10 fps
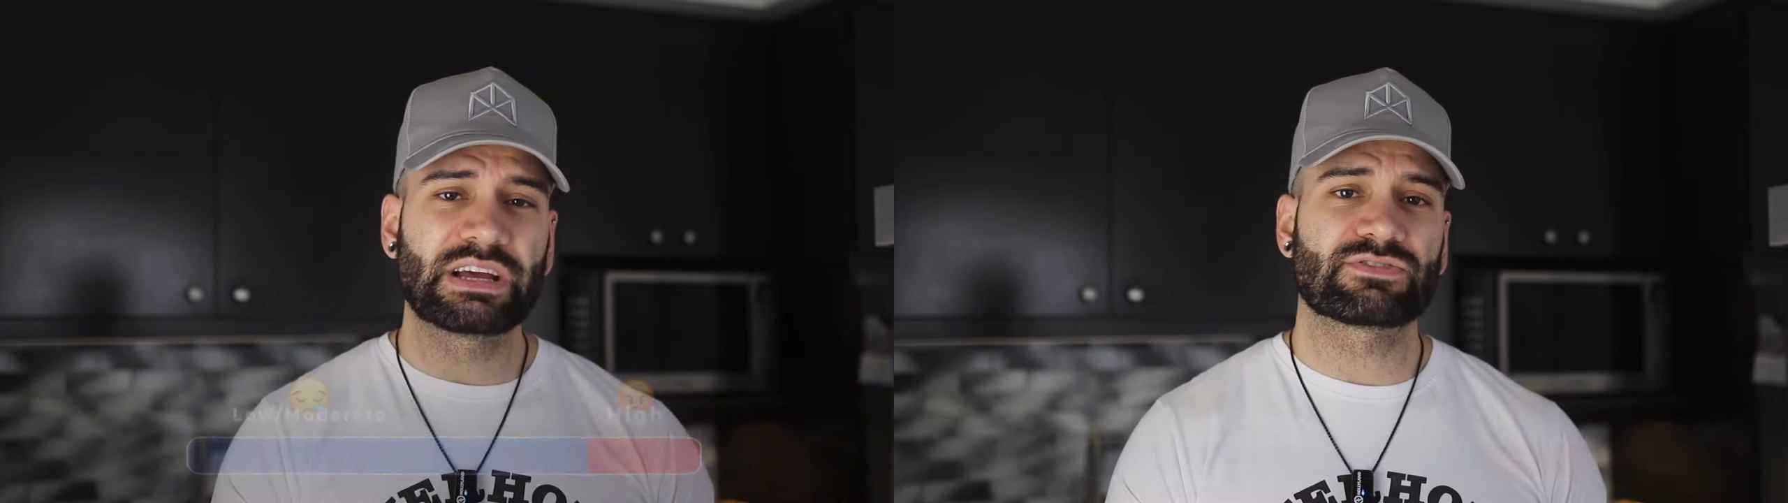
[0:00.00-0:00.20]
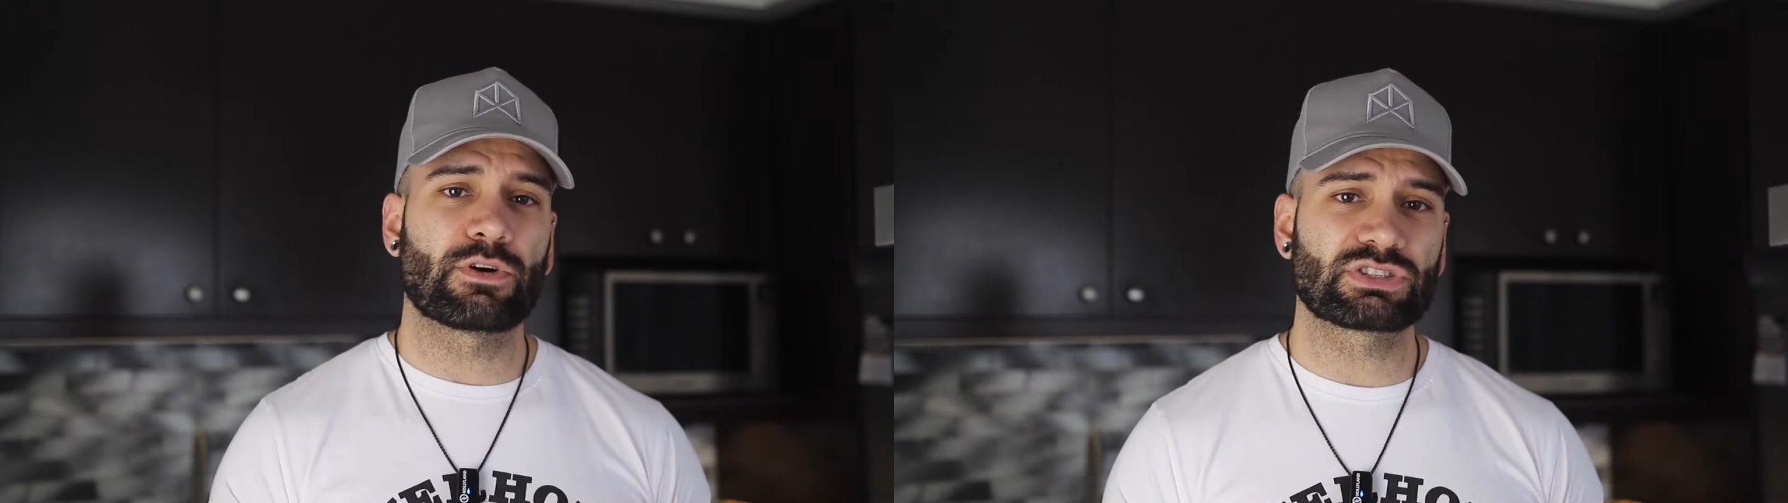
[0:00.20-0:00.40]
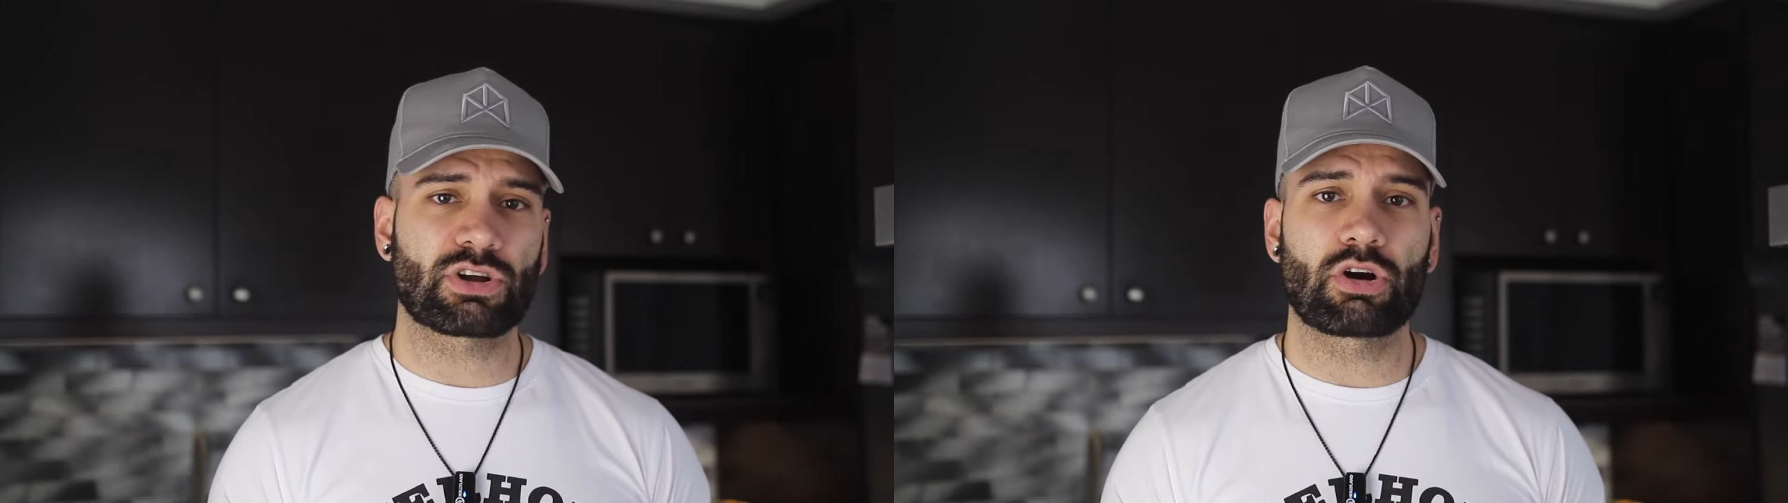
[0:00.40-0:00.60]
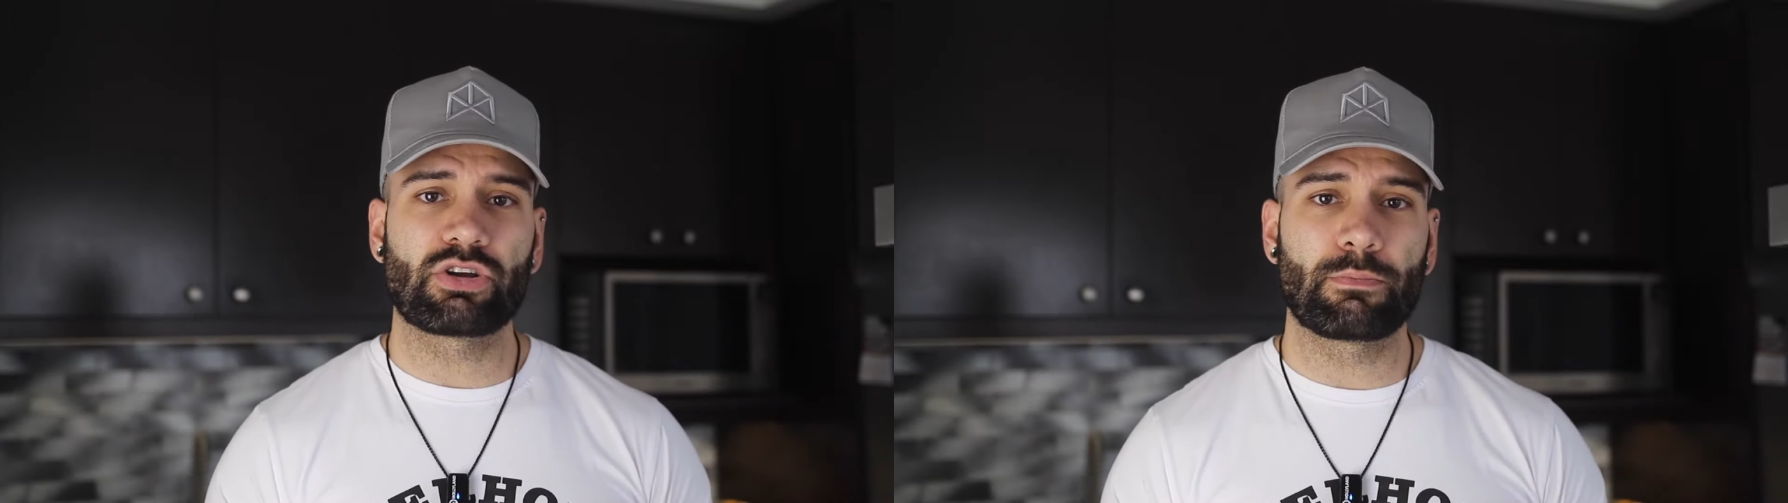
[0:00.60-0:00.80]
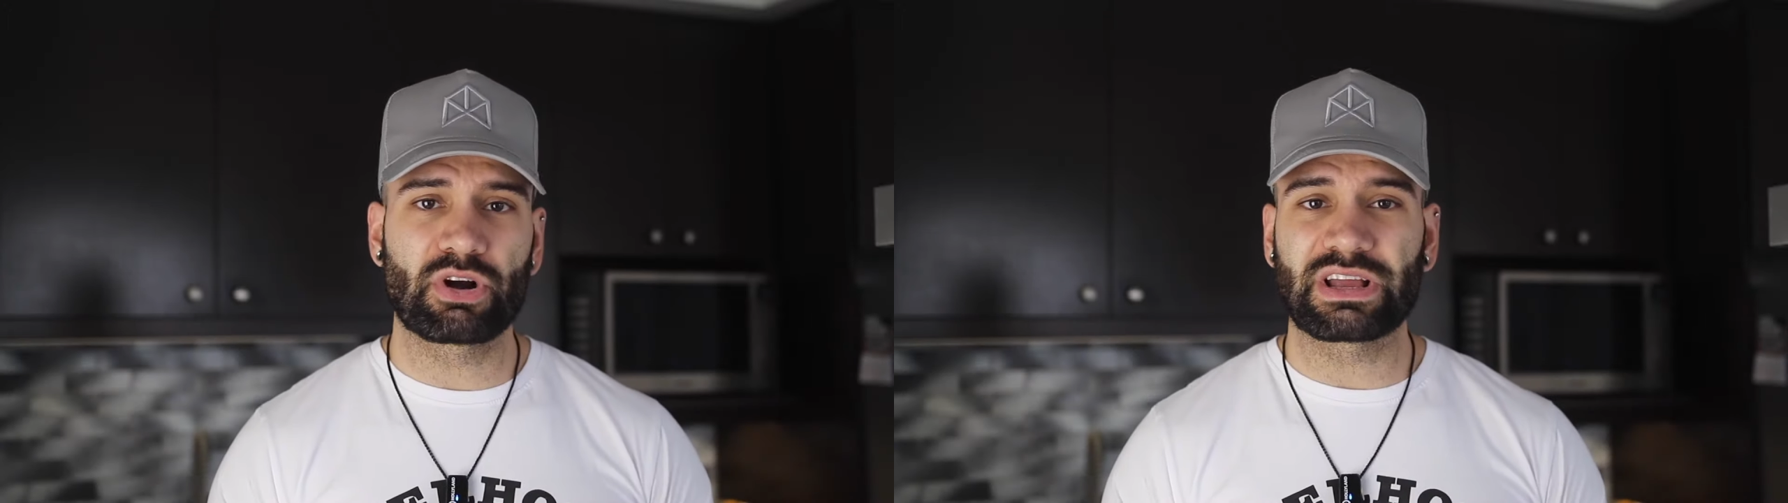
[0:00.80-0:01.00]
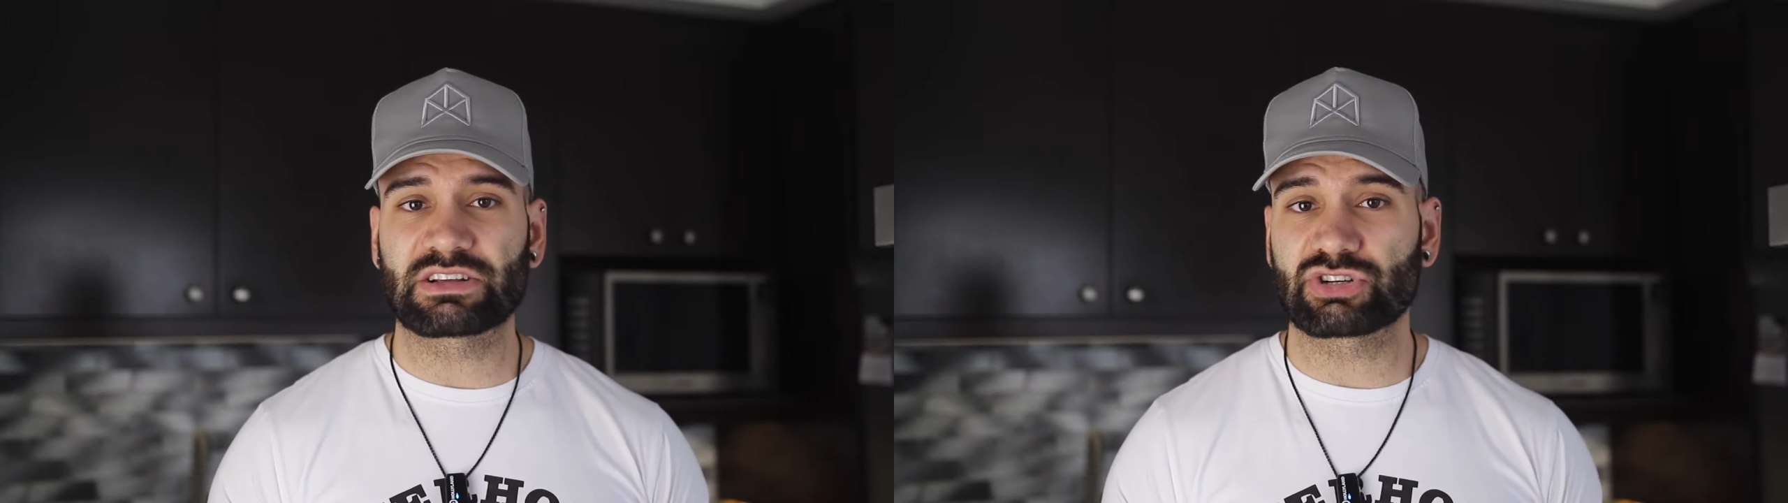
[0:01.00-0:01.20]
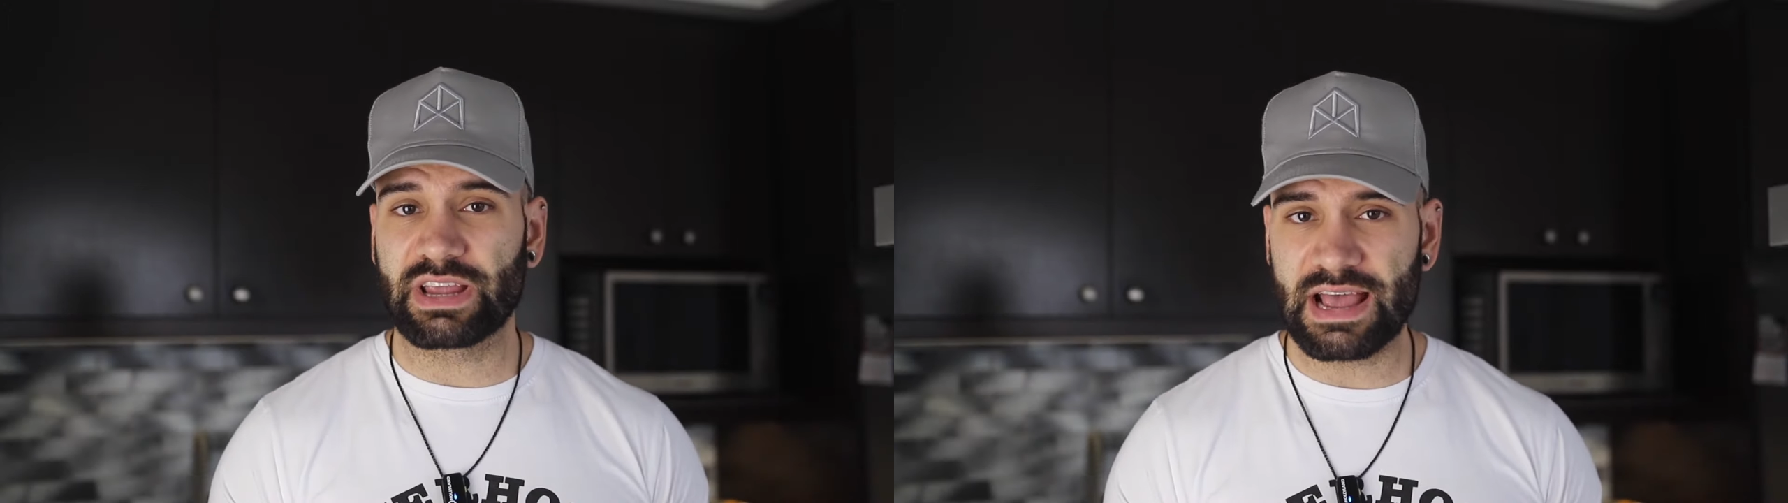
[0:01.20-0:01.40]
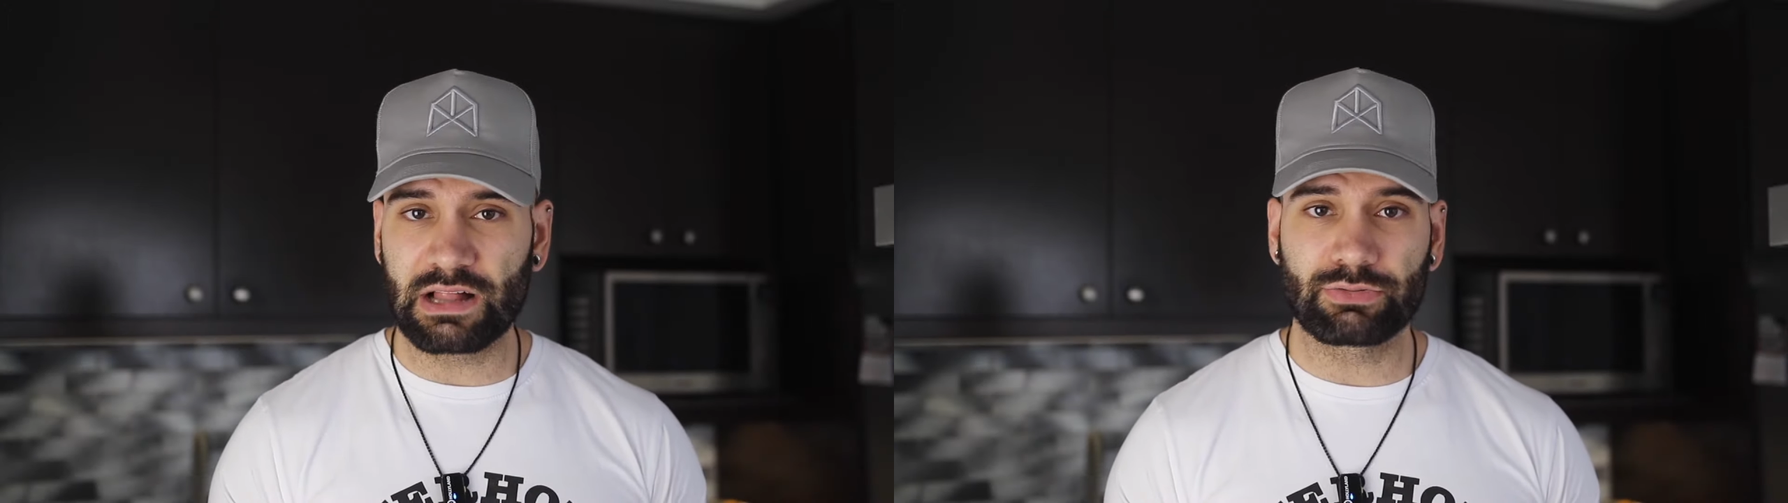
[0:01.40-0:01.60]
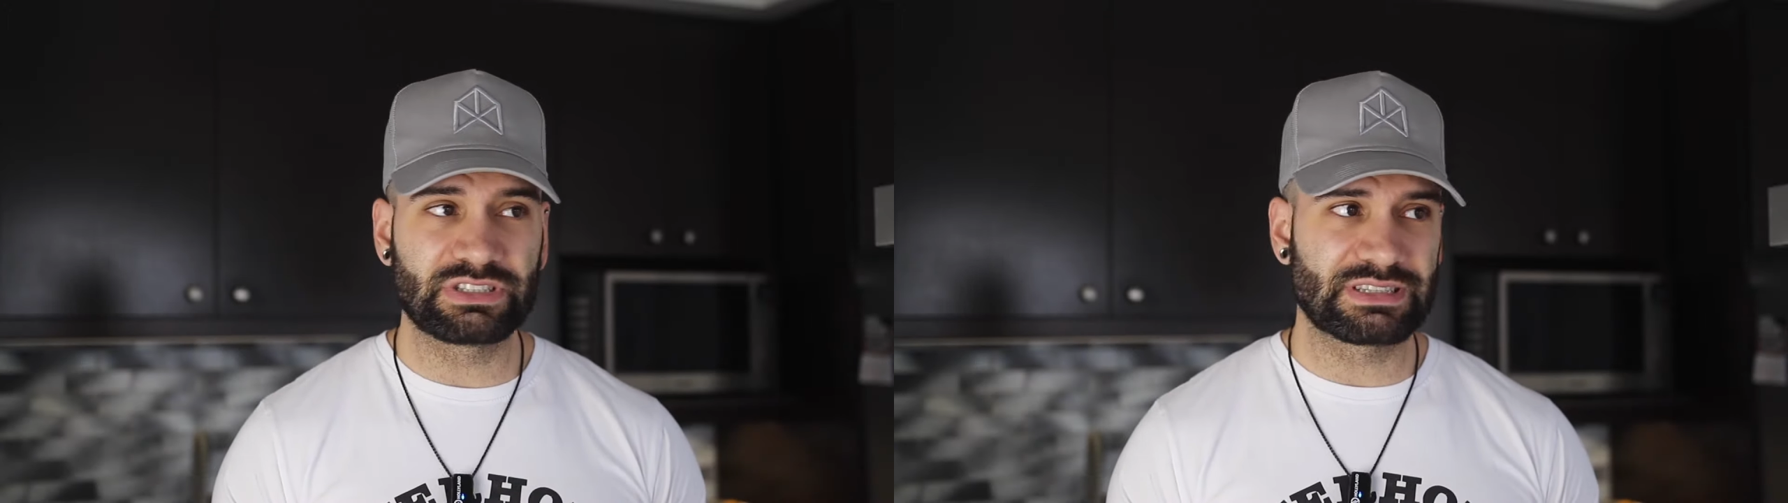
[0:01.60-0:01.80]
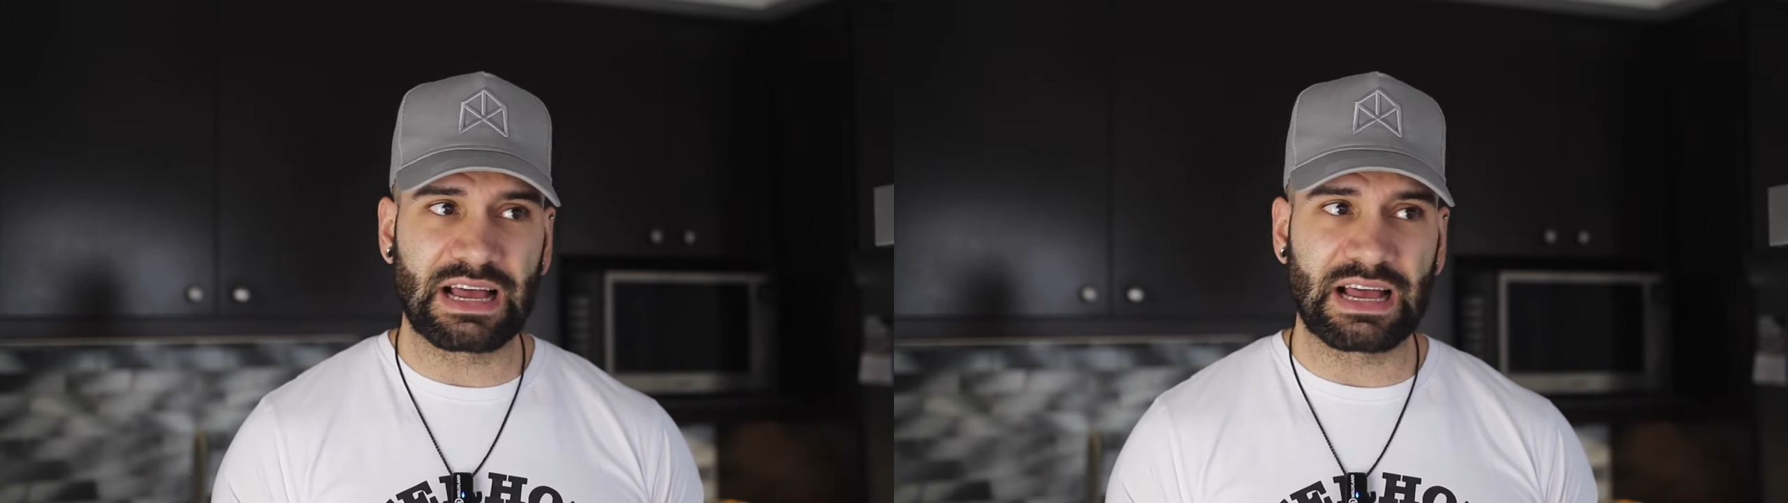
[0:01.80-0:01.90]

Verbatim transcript: As far as cardio burning extra calories,